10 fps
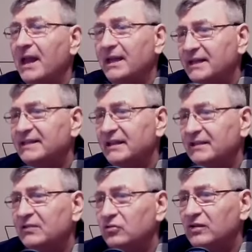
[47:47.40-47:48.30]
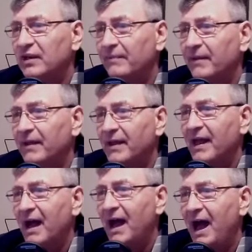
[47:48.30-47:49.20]
And he said unto them,
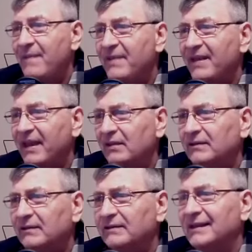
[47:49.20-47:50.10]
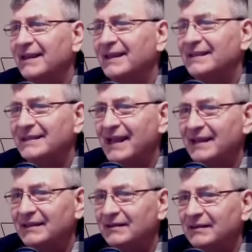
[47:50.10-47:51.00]
I beheld
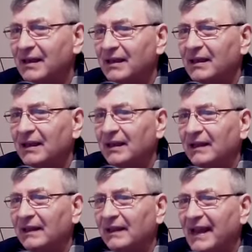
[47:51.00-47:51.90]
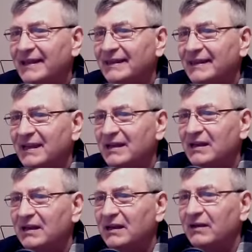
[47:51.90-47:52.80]
Satan
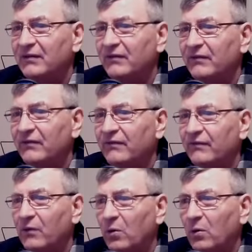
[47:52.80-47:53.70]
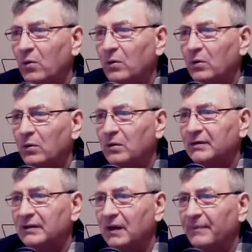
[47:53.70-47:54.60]
lightning fall.
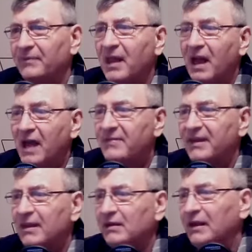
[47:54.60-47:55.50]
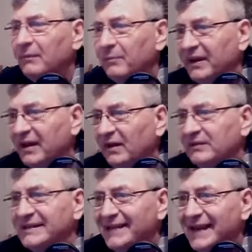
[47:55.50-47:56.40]
Uh, I beheld,
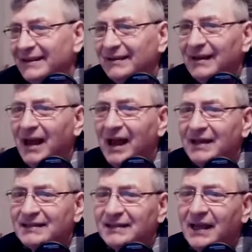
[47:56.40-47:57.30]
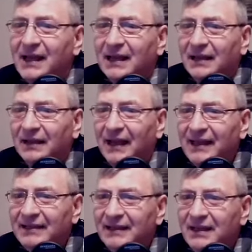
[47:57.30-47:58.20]
beheld Satan as
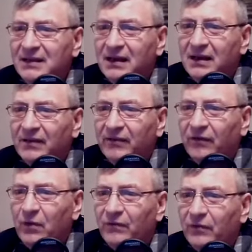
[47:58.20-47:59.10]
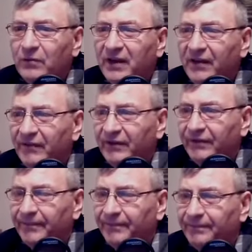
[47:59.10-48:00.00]
lightning fall from heaven.